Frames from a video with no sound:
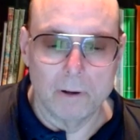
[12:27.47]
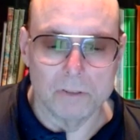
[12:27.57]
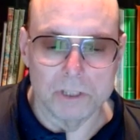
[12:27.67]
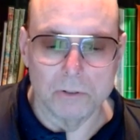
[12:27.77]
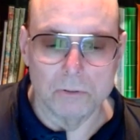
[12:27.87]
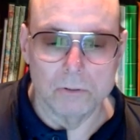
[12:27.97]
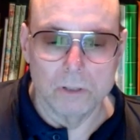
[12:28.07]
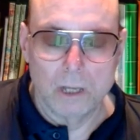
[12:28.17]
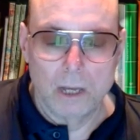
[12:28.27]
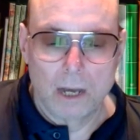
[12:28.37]
I was
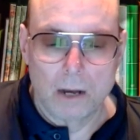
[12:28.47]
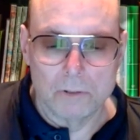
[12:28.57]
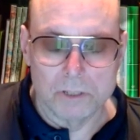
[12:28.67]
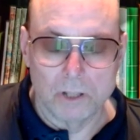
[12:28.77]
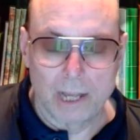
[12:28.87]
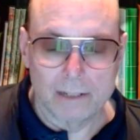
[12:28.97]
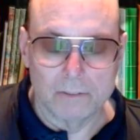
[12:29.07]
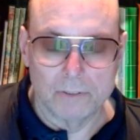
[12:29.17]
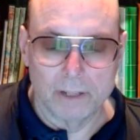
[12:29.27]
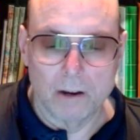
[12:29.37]
still
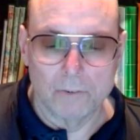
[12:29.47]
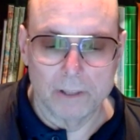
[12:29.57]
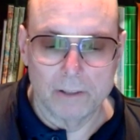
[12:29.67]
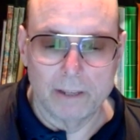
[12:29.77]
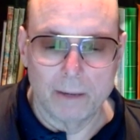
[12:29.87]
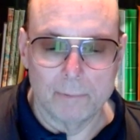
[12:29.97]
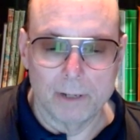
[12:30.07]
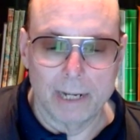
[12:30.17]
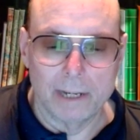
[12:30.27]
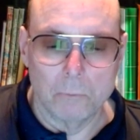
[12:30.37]
actively covering the team in
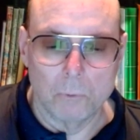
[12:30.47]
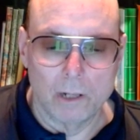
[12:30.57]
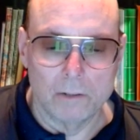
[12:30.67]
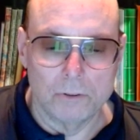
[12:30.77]
91.